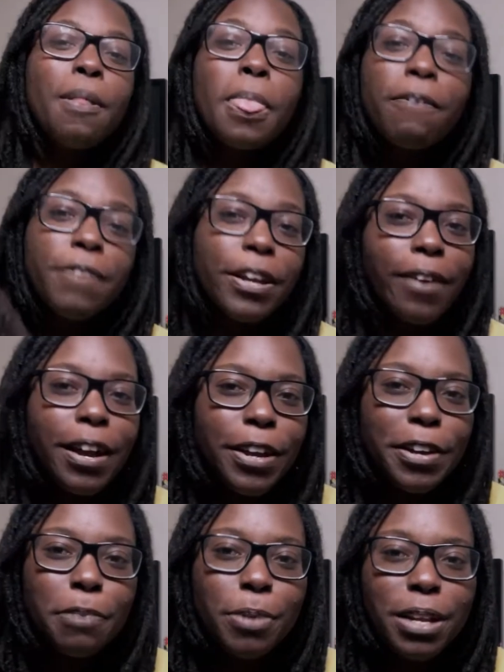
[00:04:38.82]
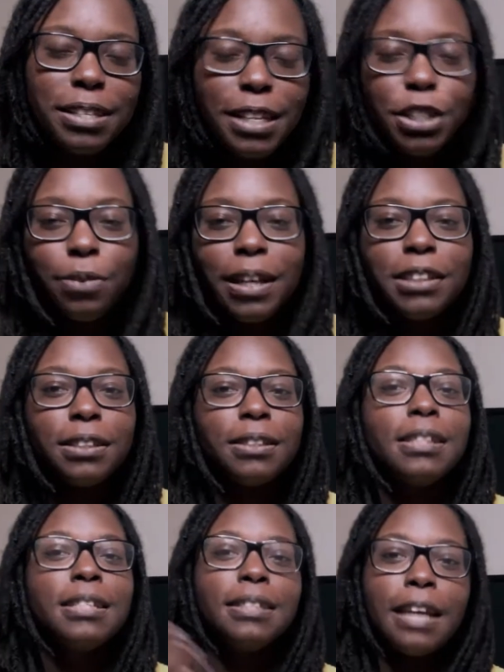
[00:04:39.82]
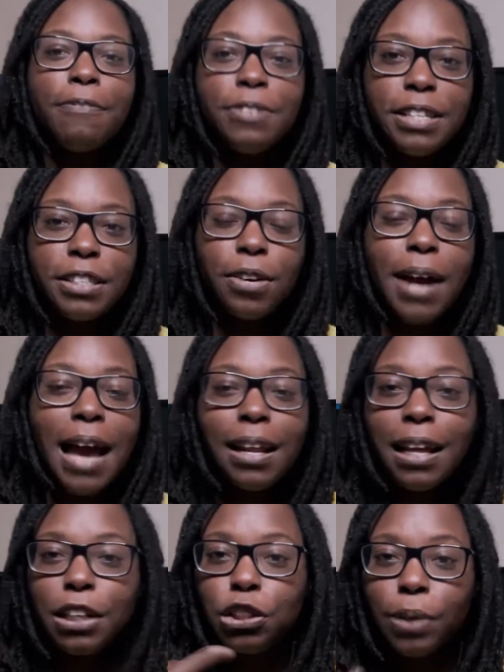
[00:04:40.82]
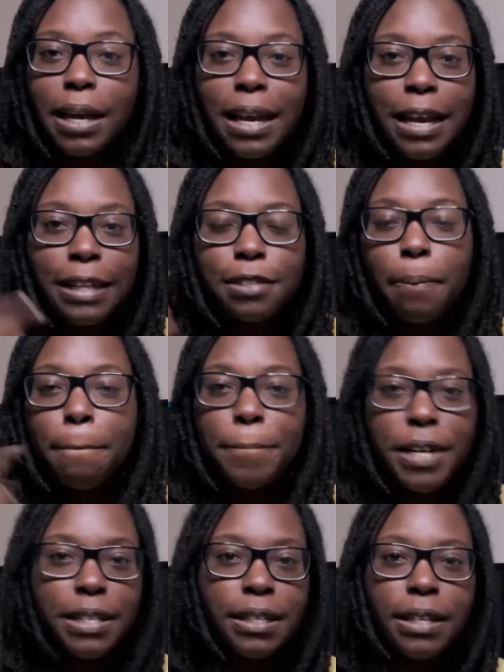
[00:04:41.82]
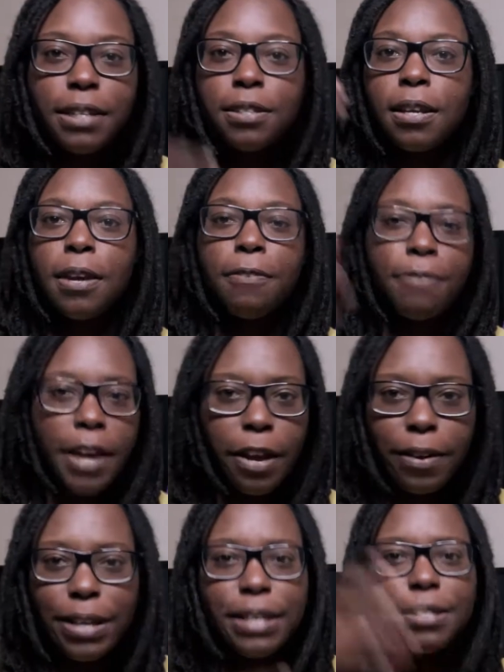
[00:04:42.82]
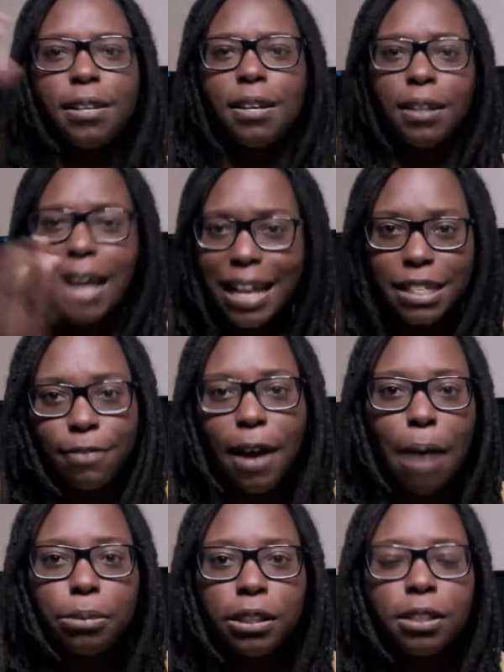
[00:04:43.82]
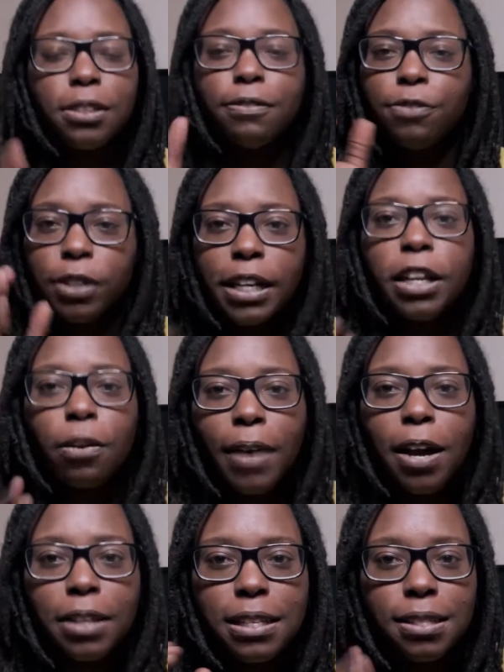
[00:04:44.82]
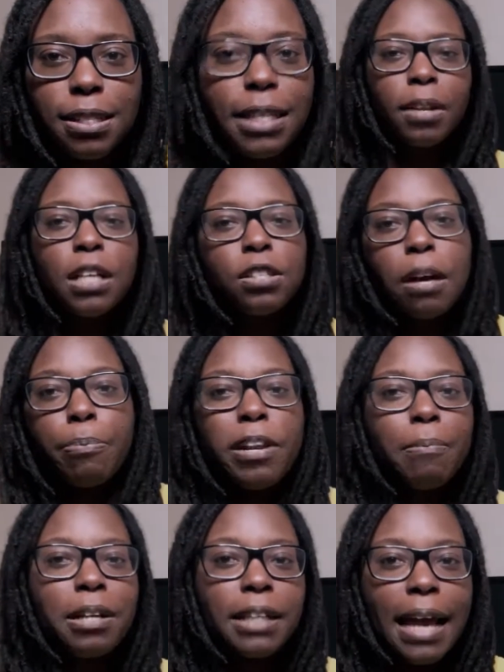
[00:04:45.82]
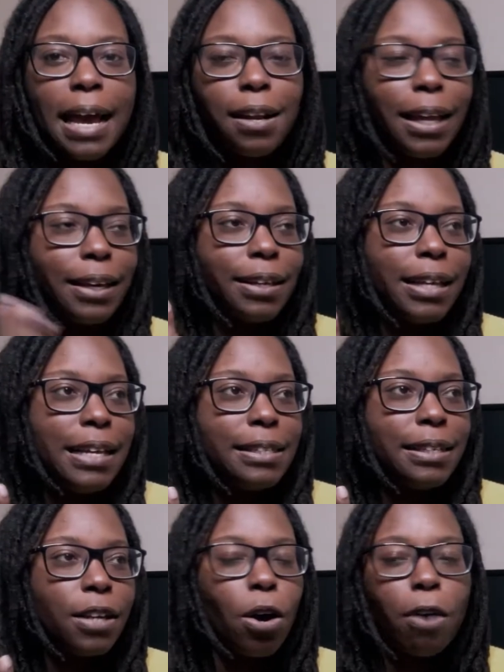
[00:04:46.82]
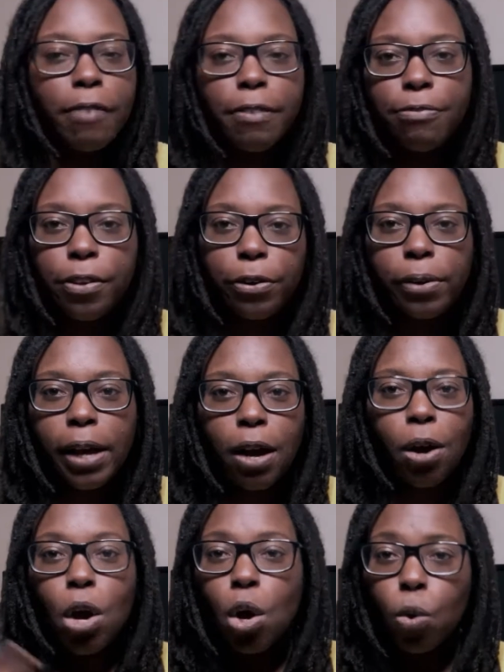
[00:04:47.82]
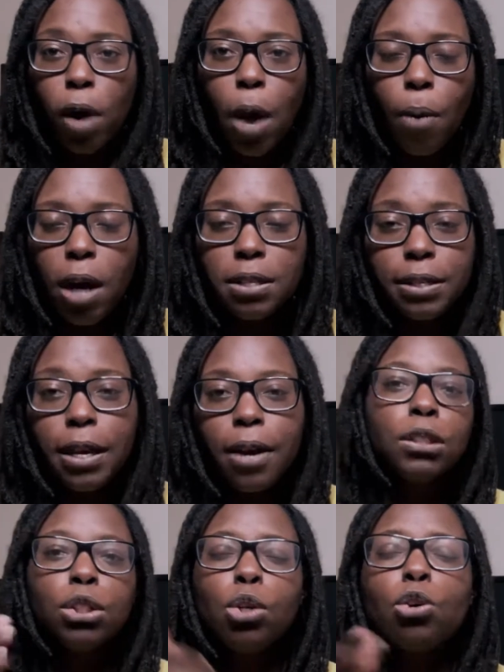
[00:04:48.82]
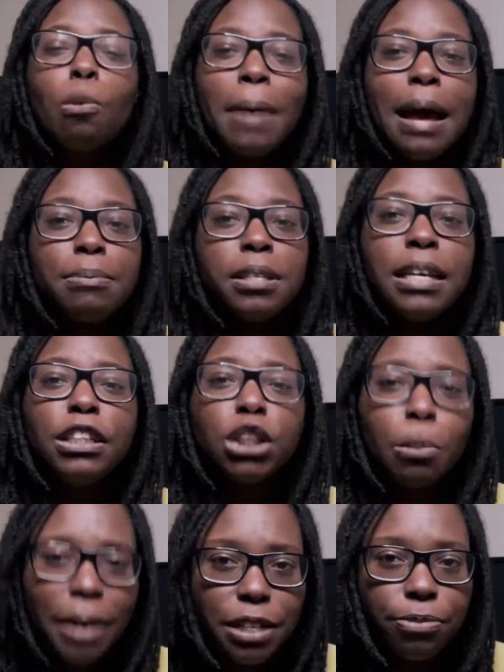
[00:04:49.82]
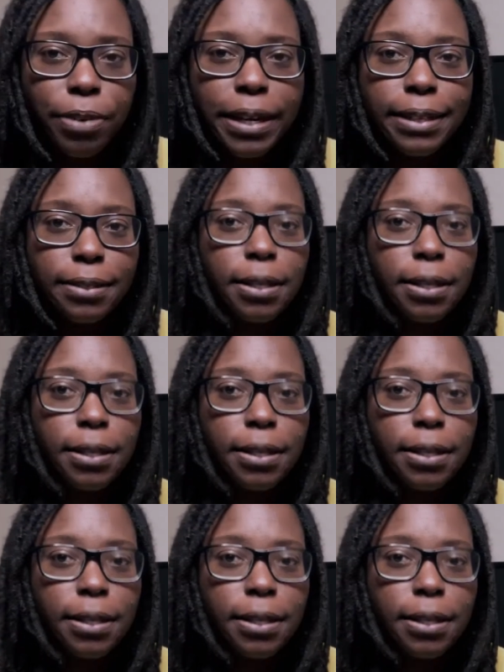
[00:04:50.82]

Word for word: Figure out your community situation. San Francisco had a lot of trains, buses, ferries, lots of options for getting around this city. So I pretty much had like an easy go of it, figuring out where I wanted to go. Google Maps is your best friend.